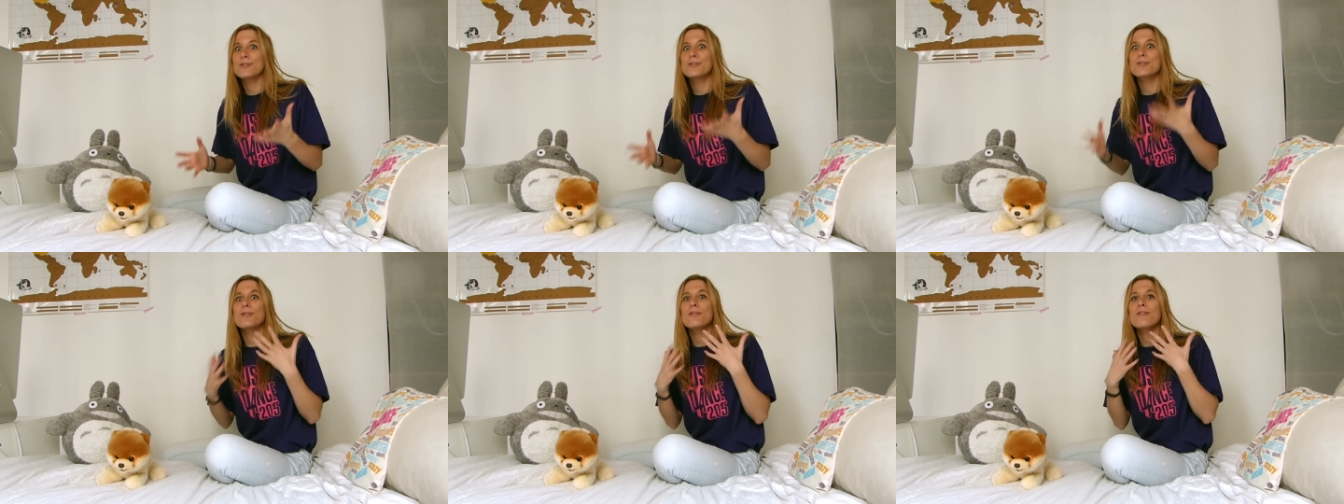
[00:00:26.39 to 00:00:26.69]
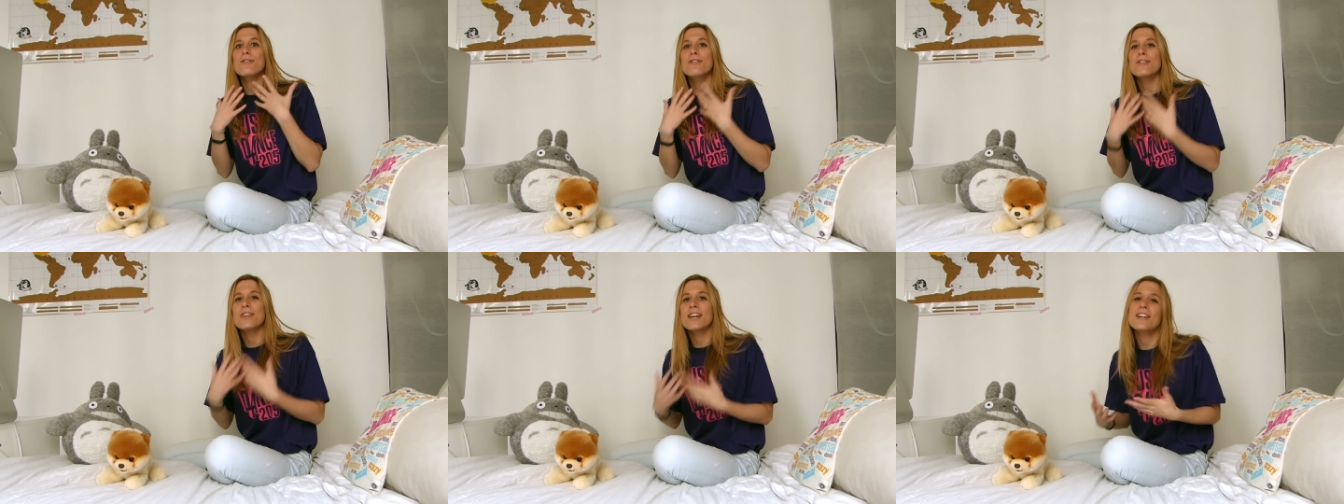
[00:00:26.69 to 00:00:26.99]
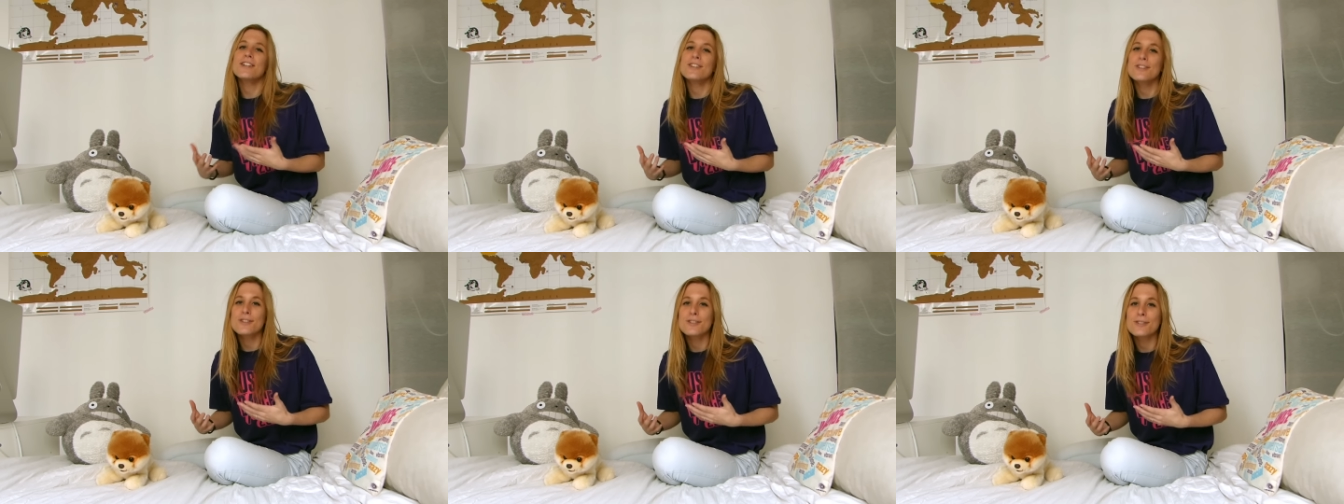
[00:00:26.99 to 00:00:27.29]
So
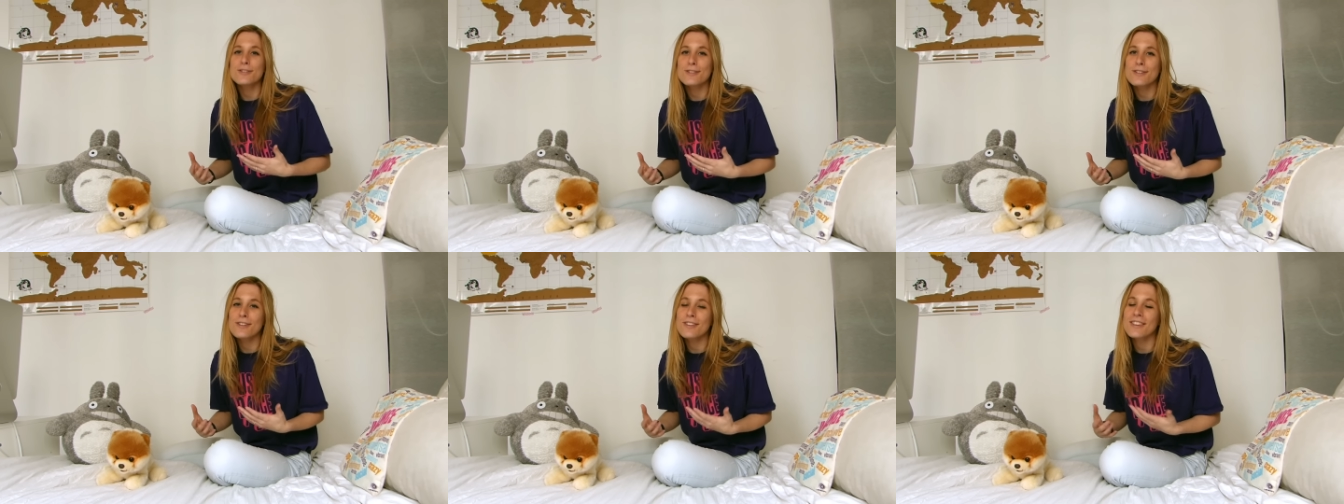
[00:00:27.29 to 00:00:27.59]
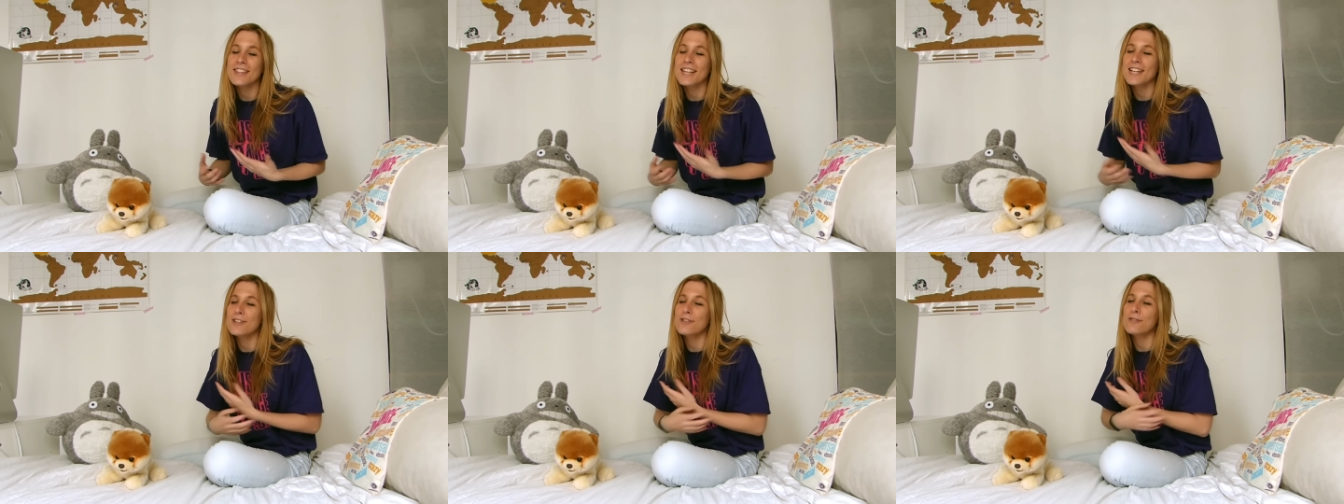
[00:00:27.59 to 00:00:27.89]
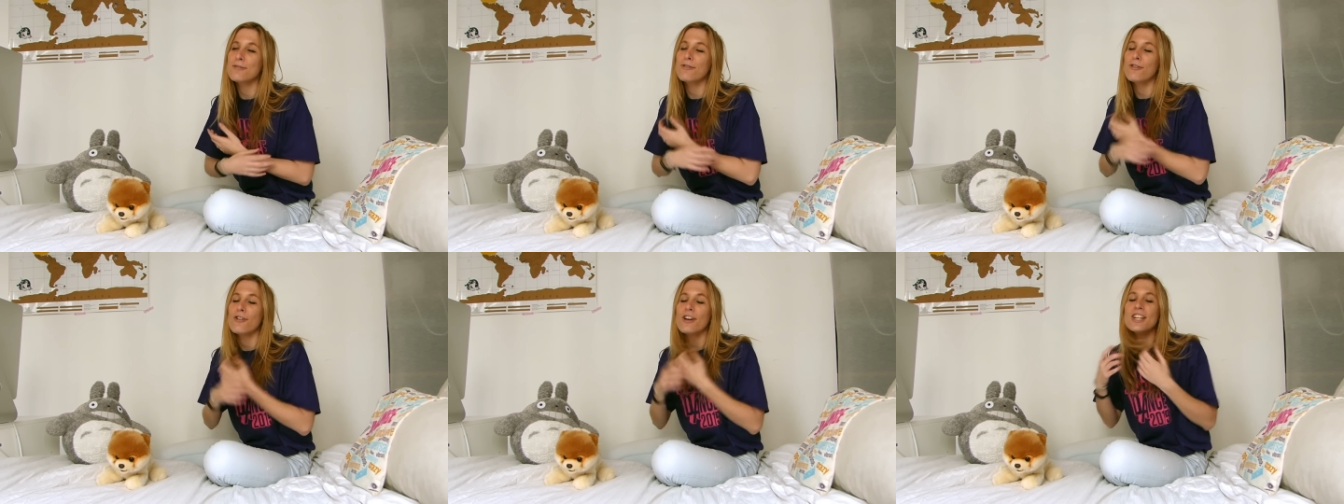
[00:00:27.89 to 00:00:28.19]
thank you, thank
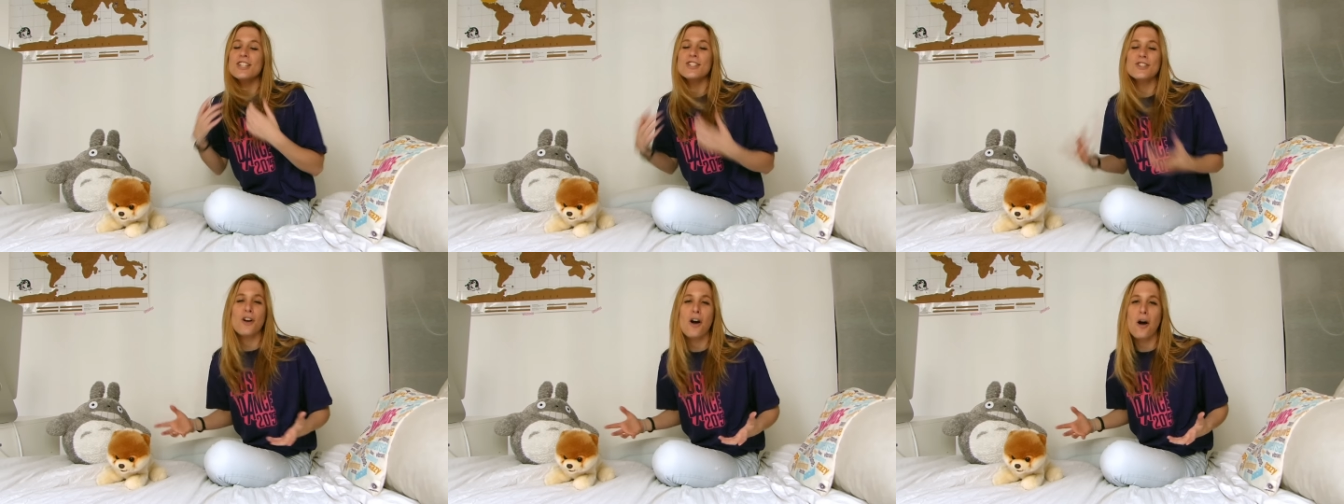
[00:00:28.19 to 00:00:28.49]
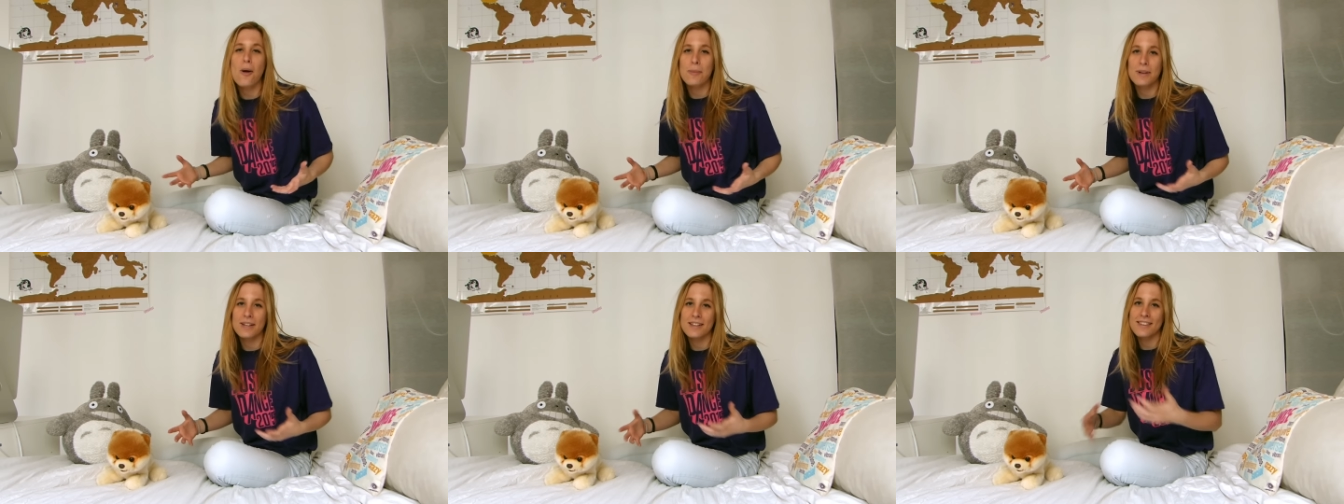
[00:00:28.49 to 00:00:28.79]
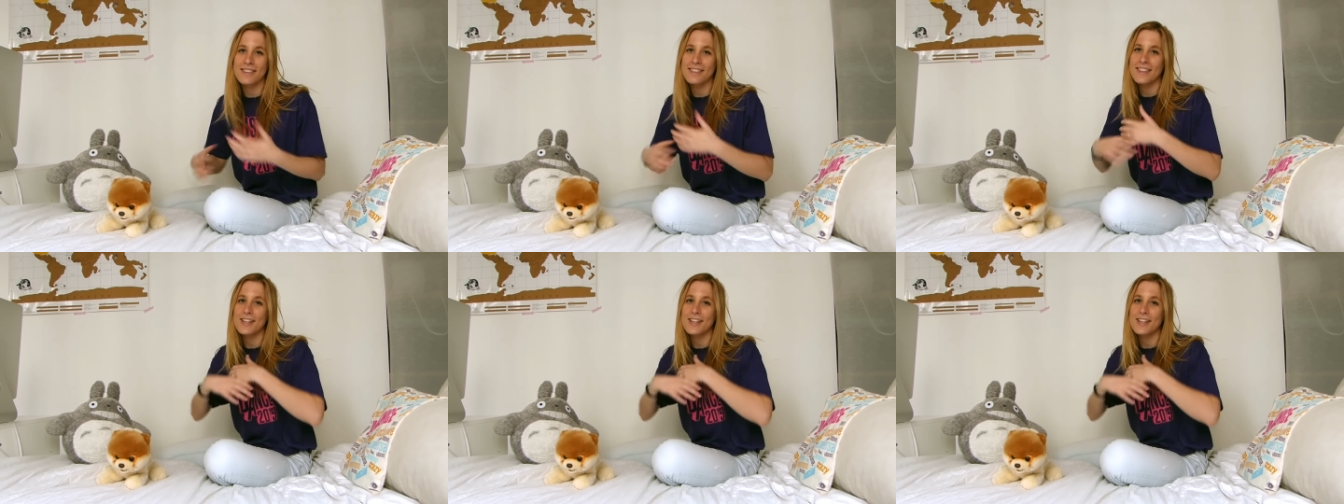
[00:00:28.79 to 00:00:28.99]
you for each comment,